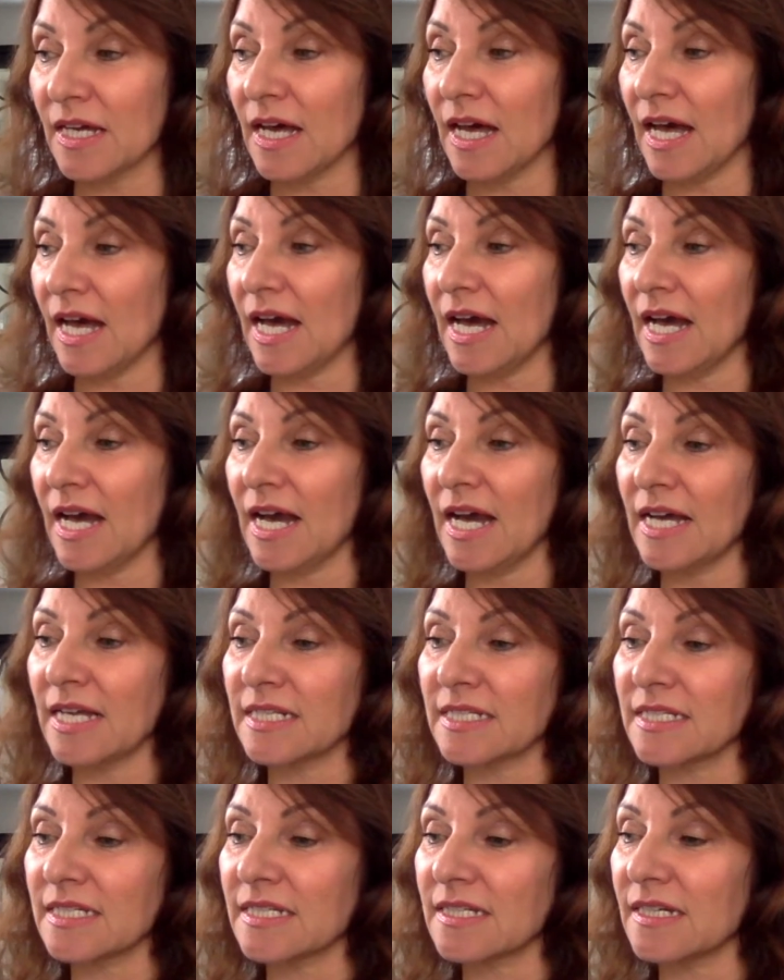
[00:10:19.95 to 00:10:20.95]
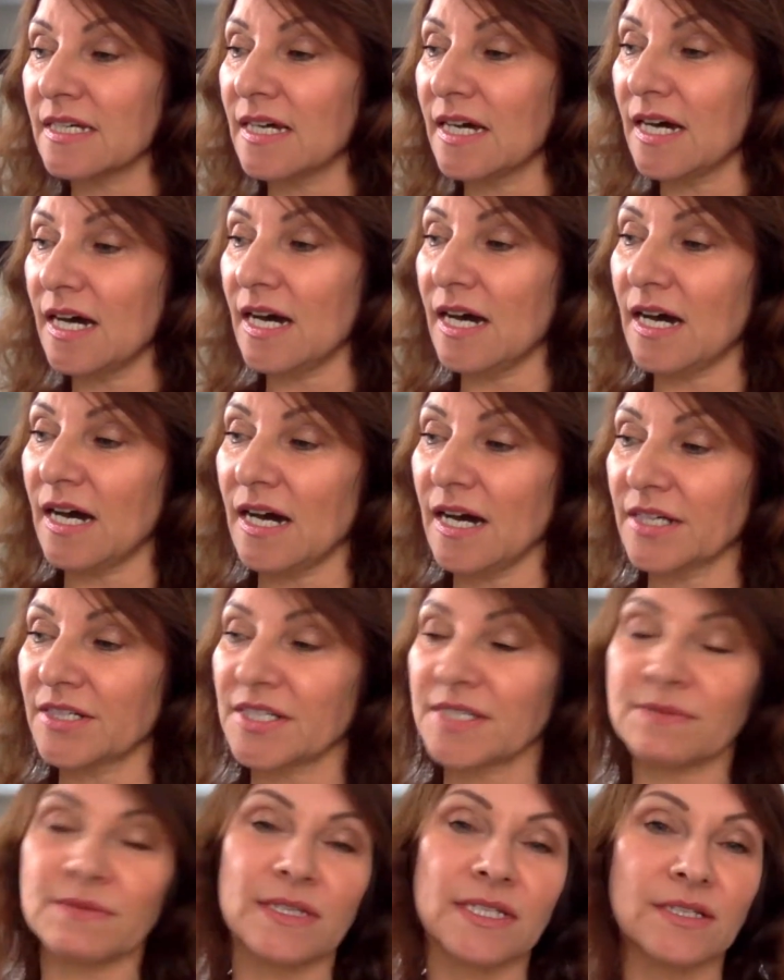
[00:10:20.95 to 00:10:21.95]
and I
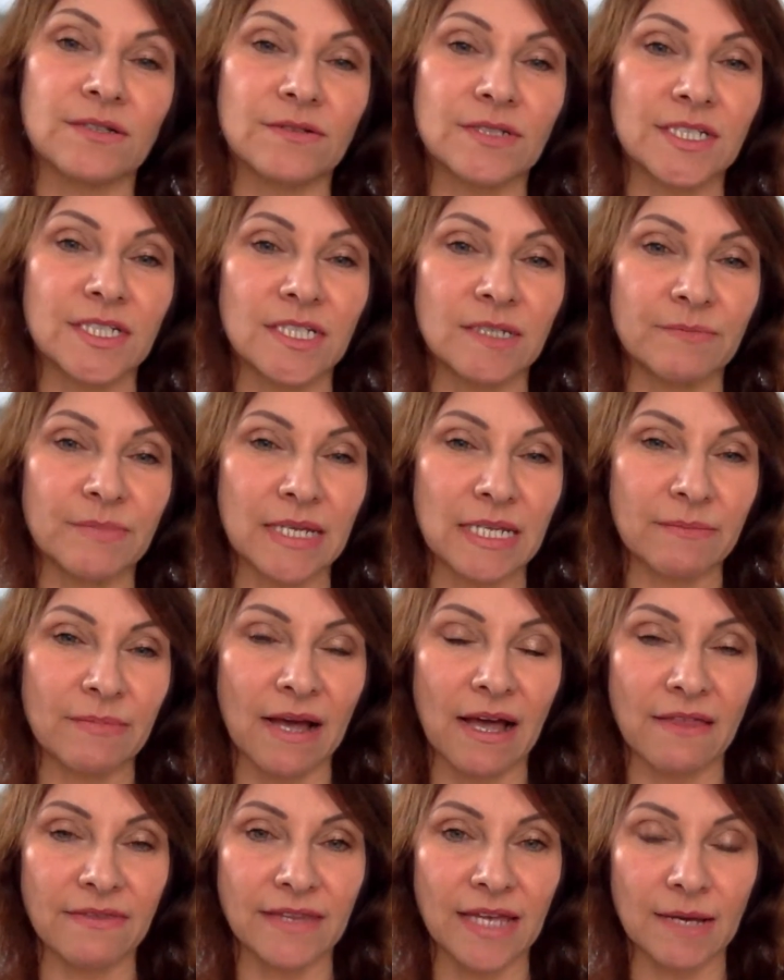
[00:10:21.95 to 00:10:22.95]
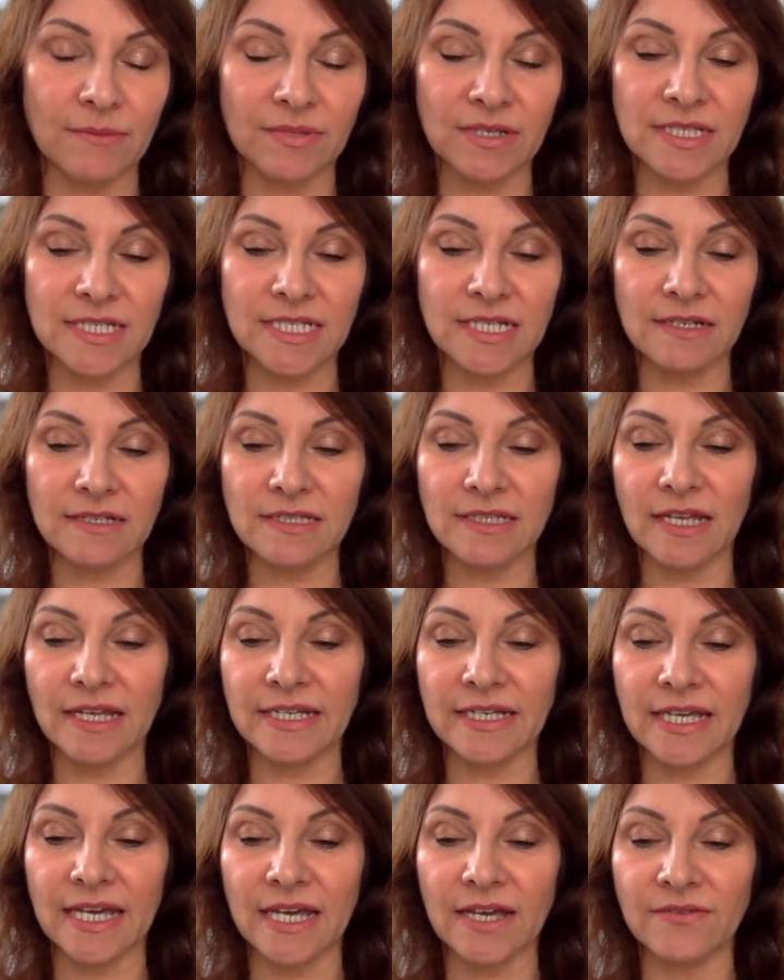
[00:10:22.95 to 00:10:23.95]
just want to talk to you a bit about that, because Total Eye
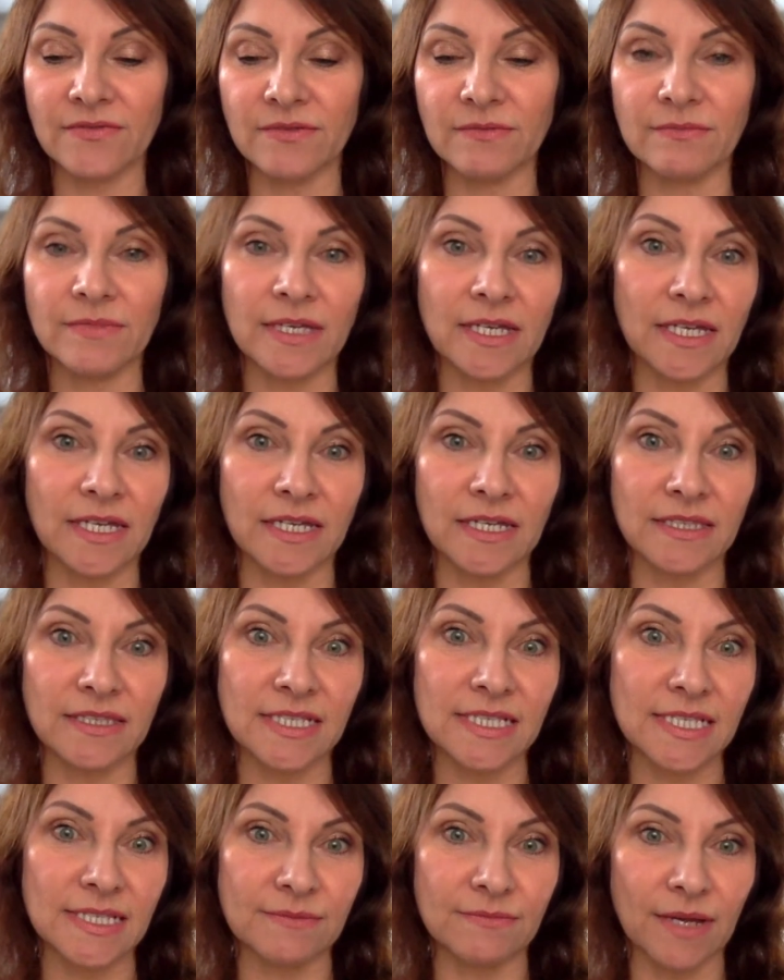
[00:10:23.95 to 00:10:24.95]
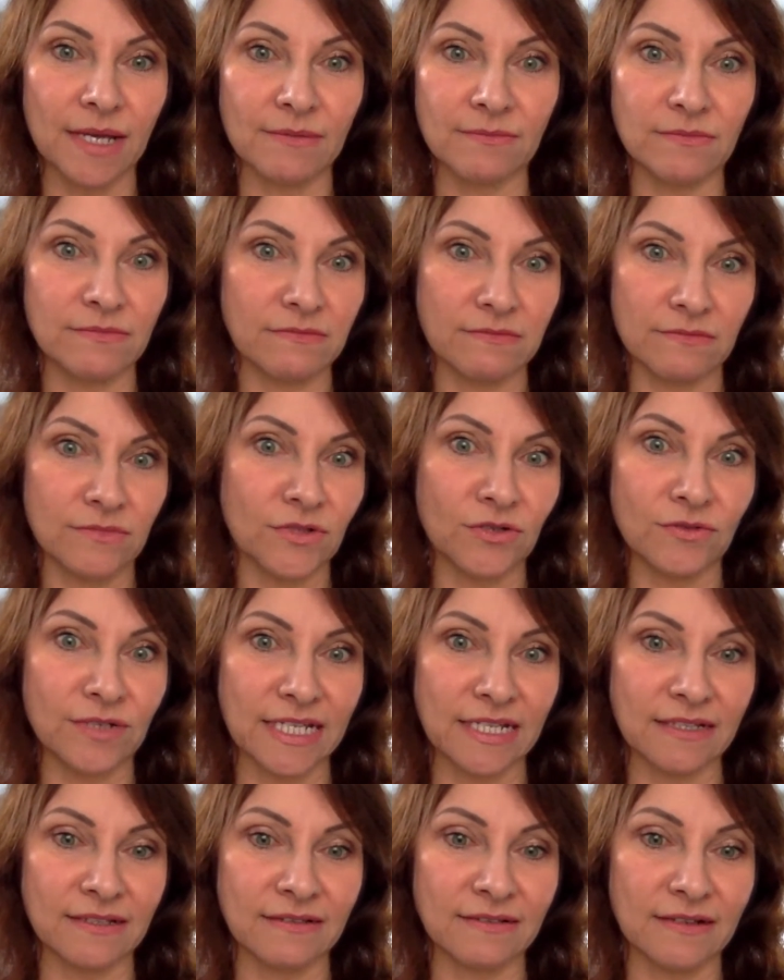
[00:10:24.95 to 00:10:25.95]
Care for me, this is my
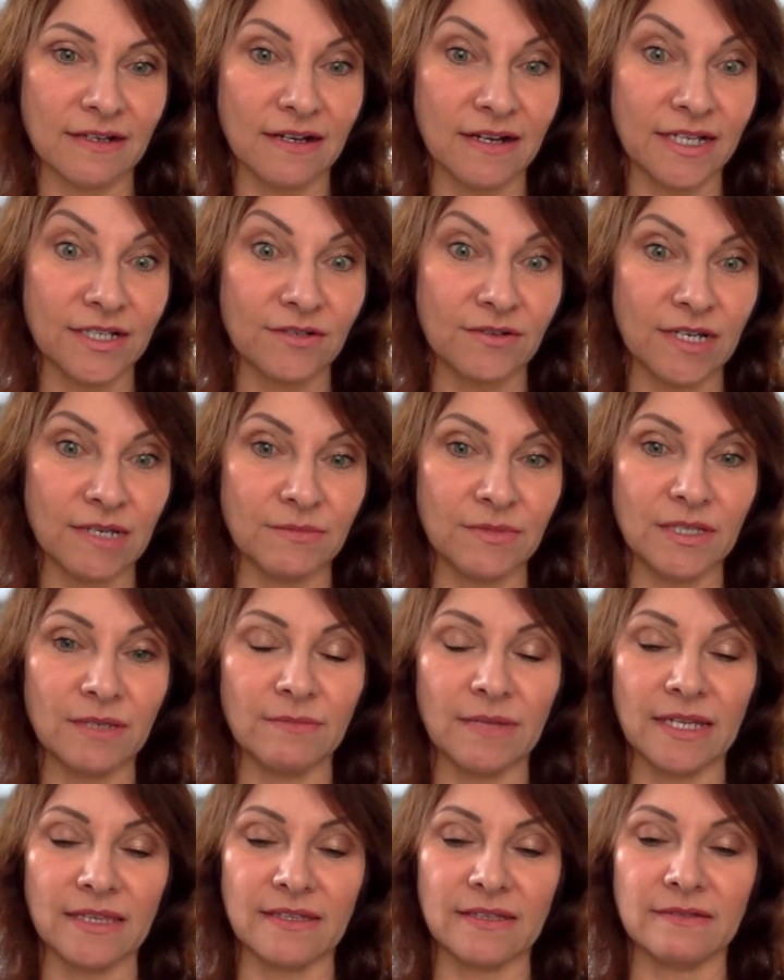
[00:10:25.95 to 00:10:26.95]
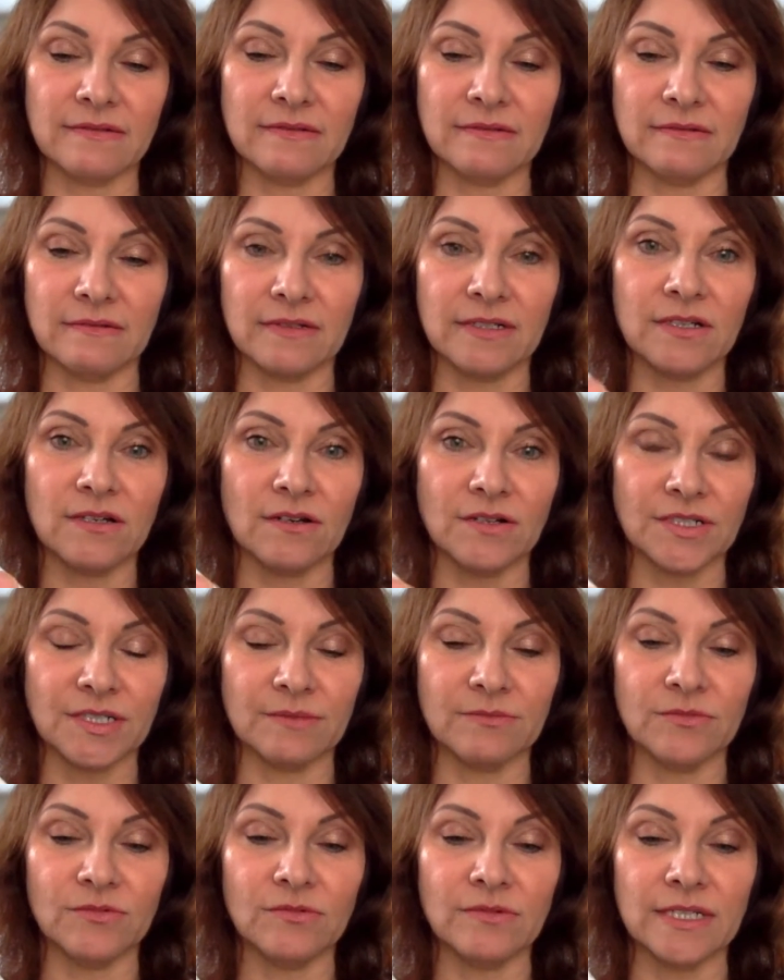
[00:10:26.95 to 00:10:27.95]
morning eye cream, and you might think, oh gosh, a
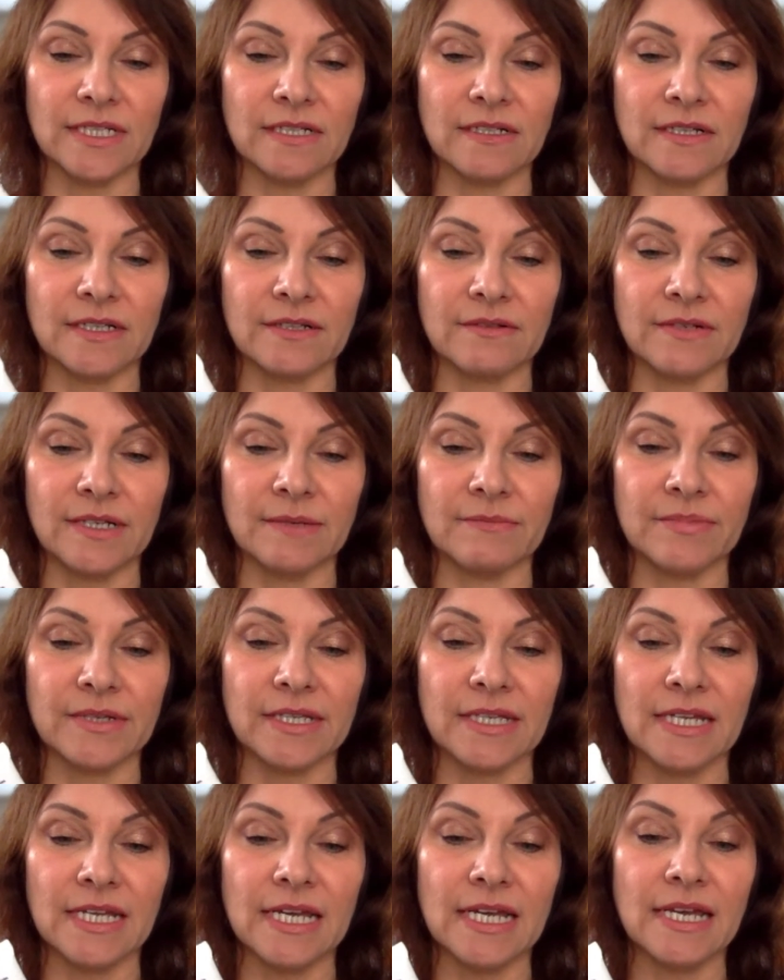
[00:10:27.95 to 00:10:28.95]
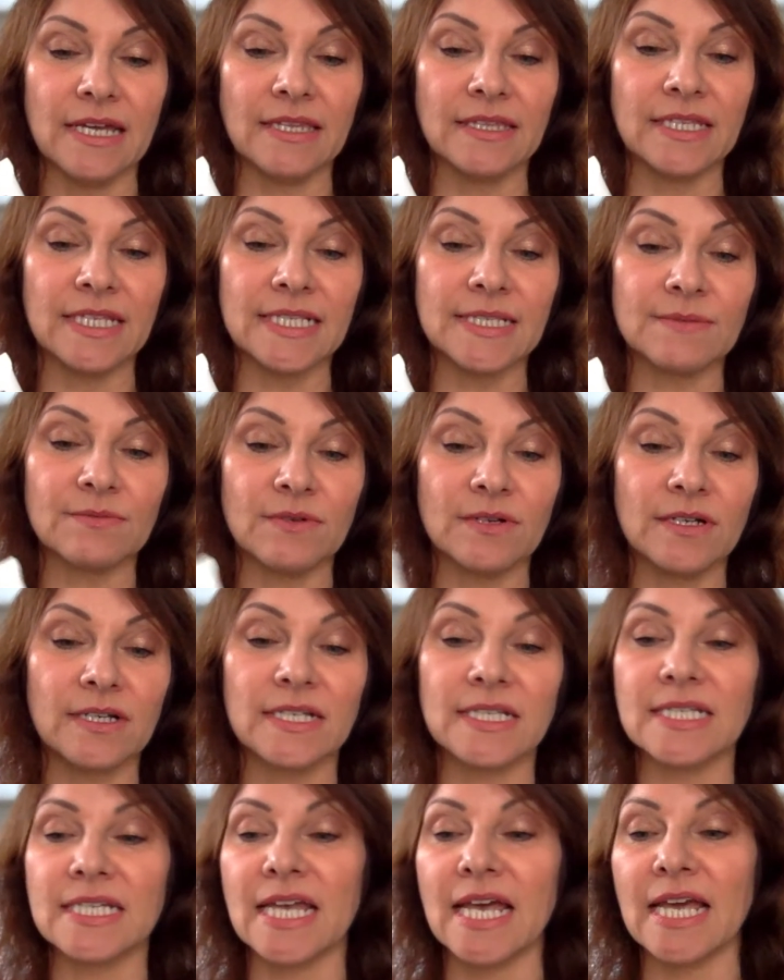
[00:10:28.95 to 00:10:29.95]
morning eye cream, but this one
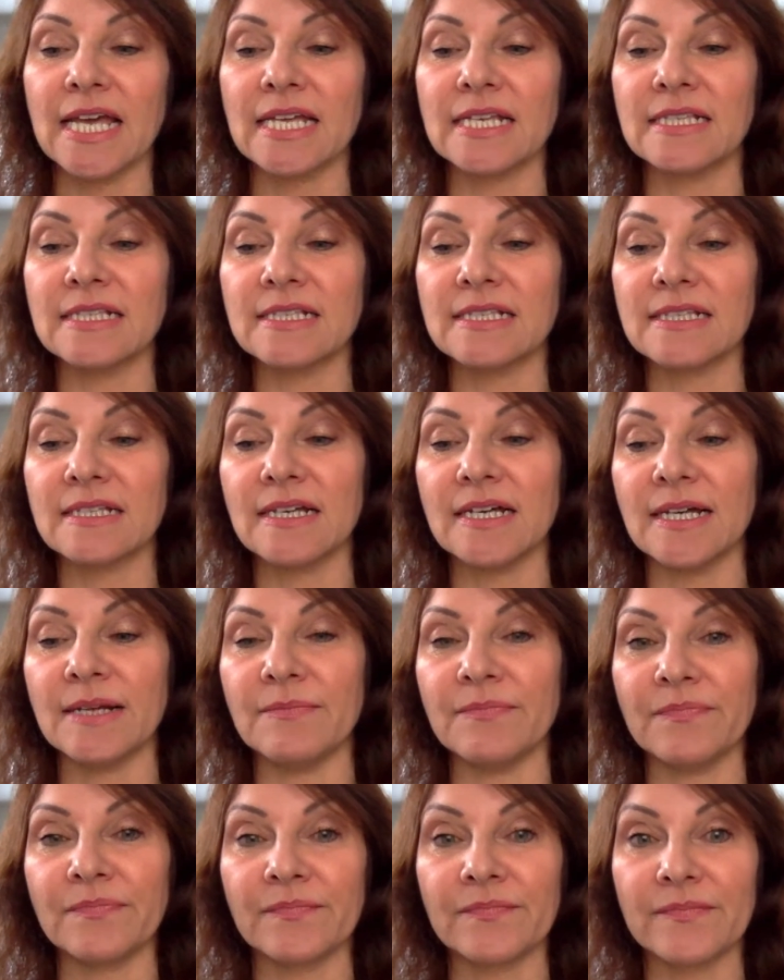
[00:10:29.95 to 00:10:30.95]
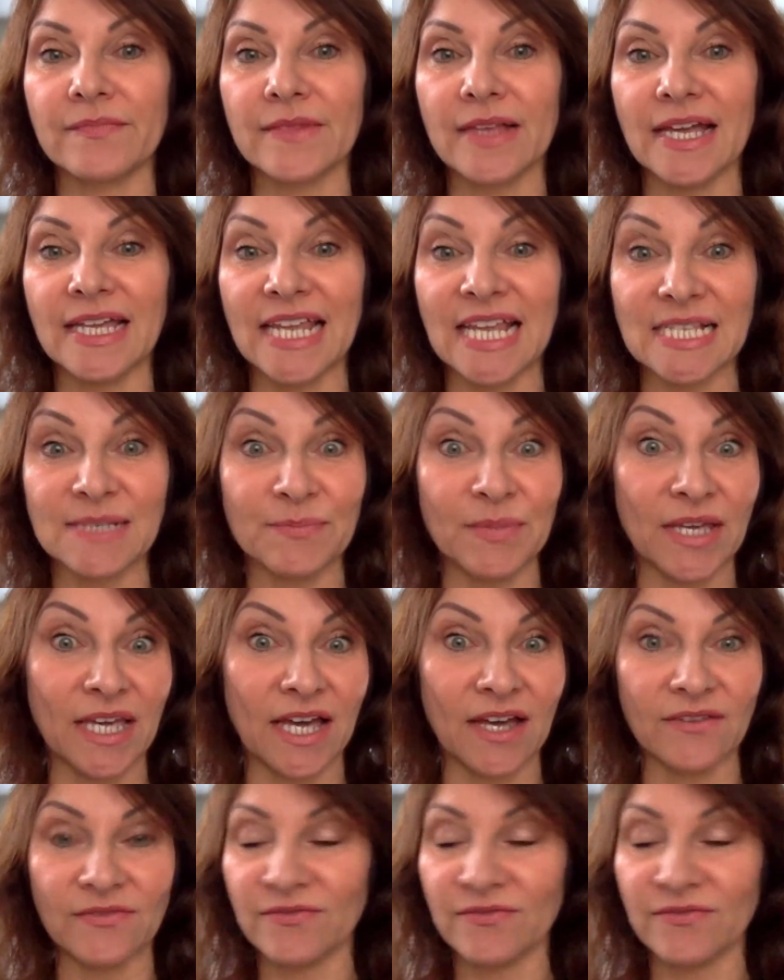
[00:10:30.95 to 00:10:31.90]
contains an SPF